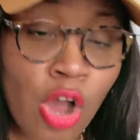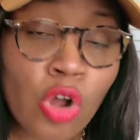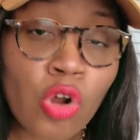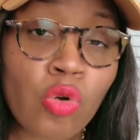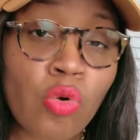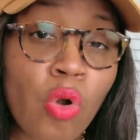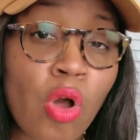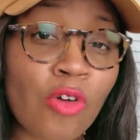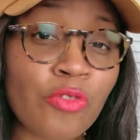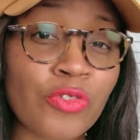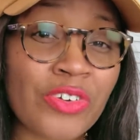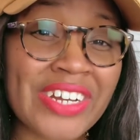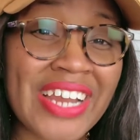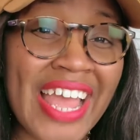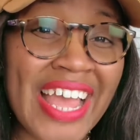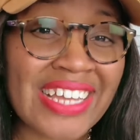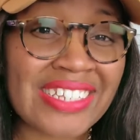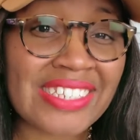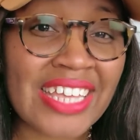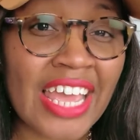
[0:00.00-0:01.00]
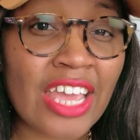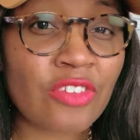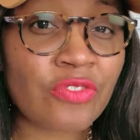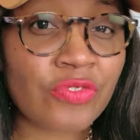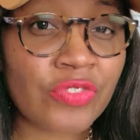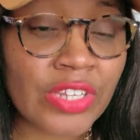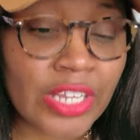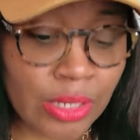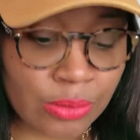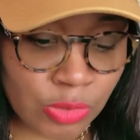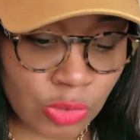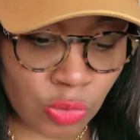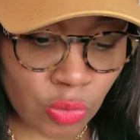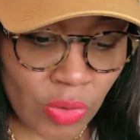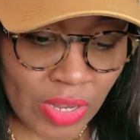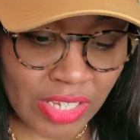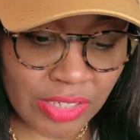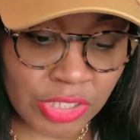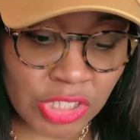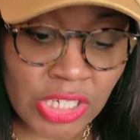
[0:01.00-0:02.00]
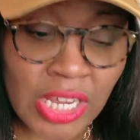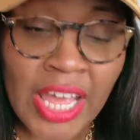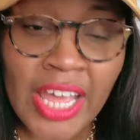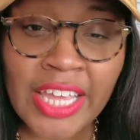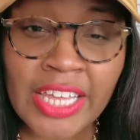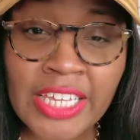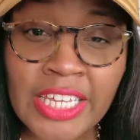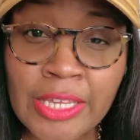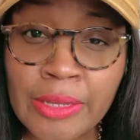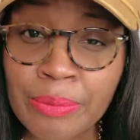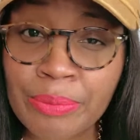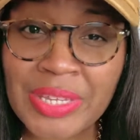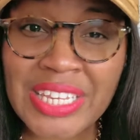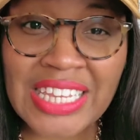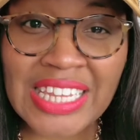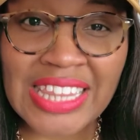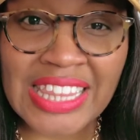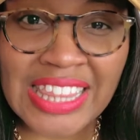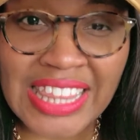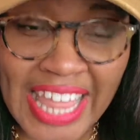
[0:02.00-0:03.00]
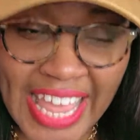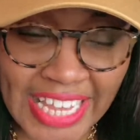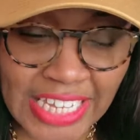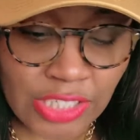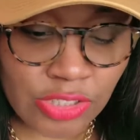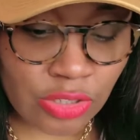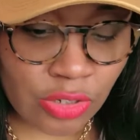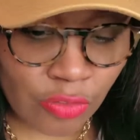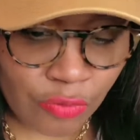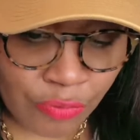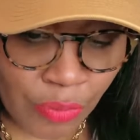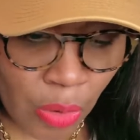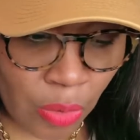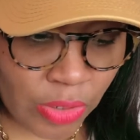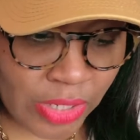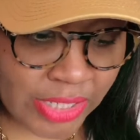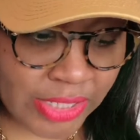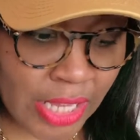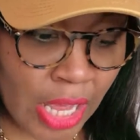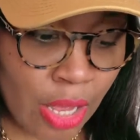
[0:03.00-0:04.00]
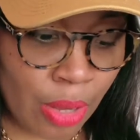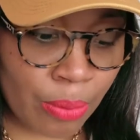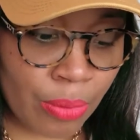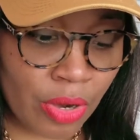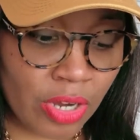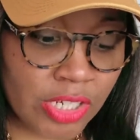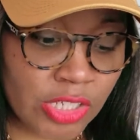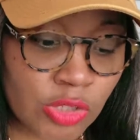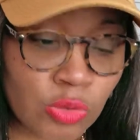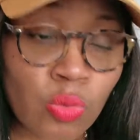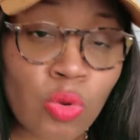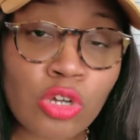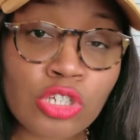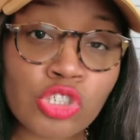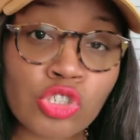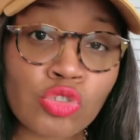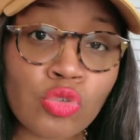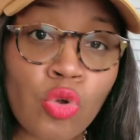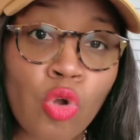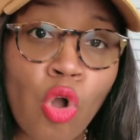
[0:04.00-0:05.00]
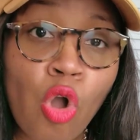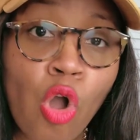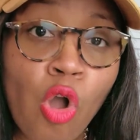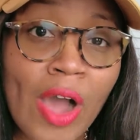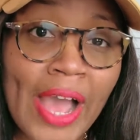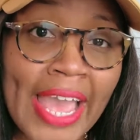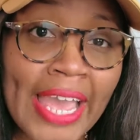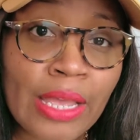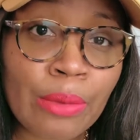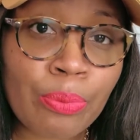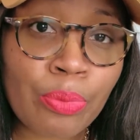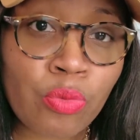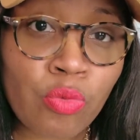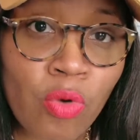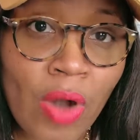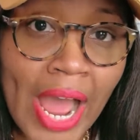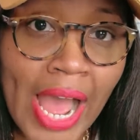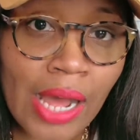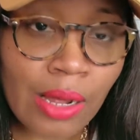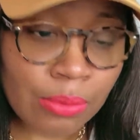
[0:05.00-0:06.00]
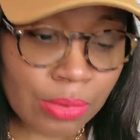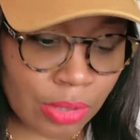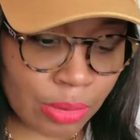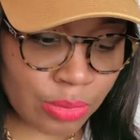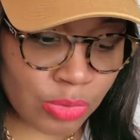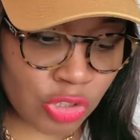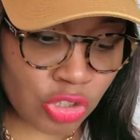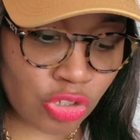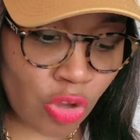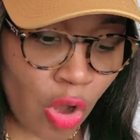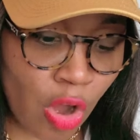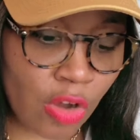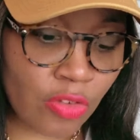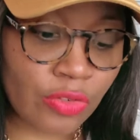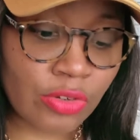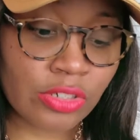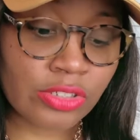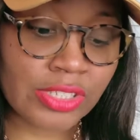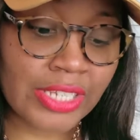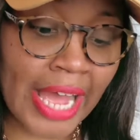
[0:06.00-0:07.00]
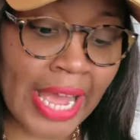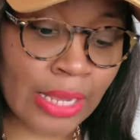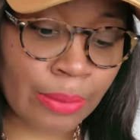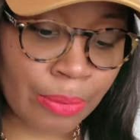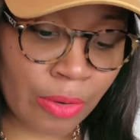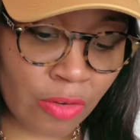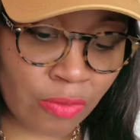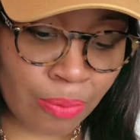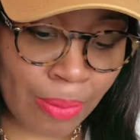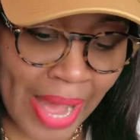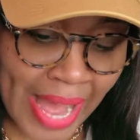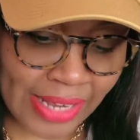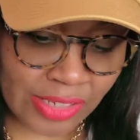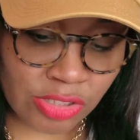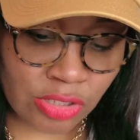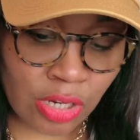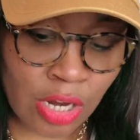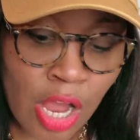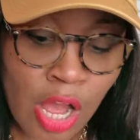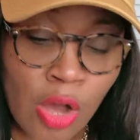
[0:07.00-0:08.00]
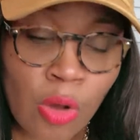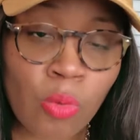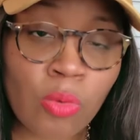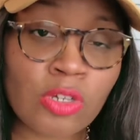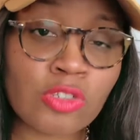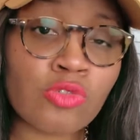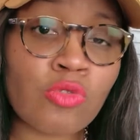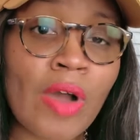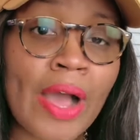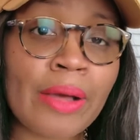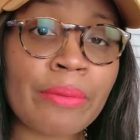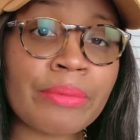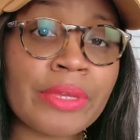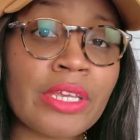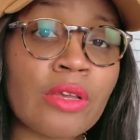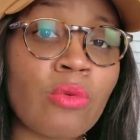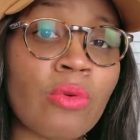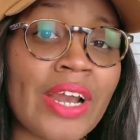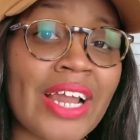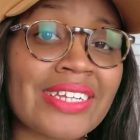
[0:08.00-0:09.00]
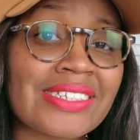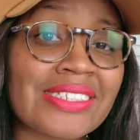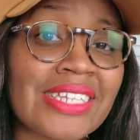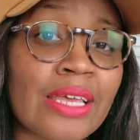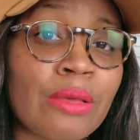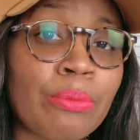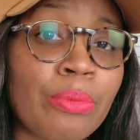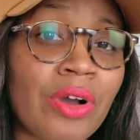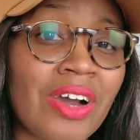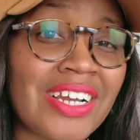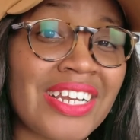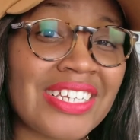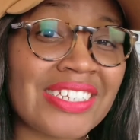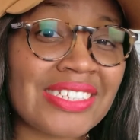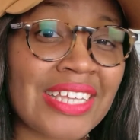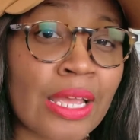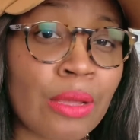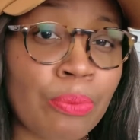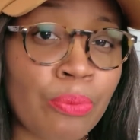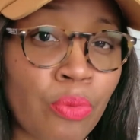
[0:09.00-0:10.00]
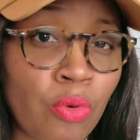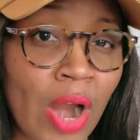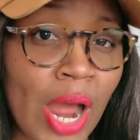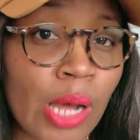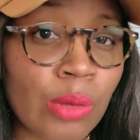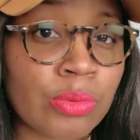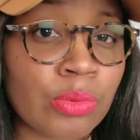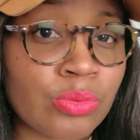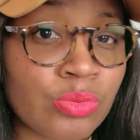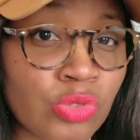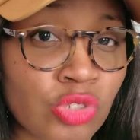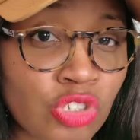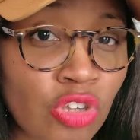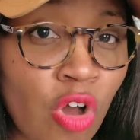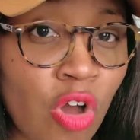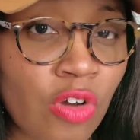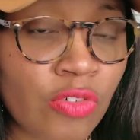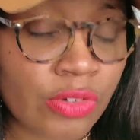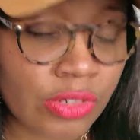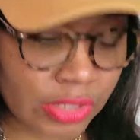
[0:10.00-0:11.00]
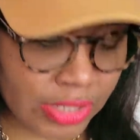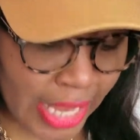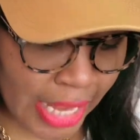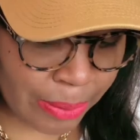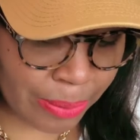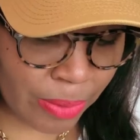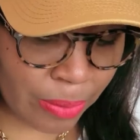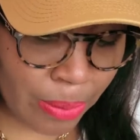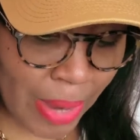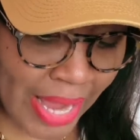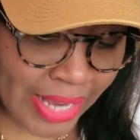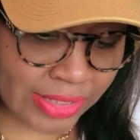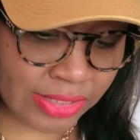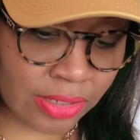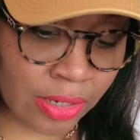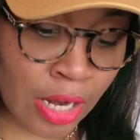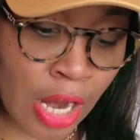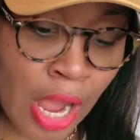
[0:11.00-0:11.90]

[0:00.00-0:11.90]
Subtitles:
Crawford has a flip switch. He can be laser focused. Bud is what you call a problem solver type of boxer. What do I mean when I say Bud is a problem solver type of boxer?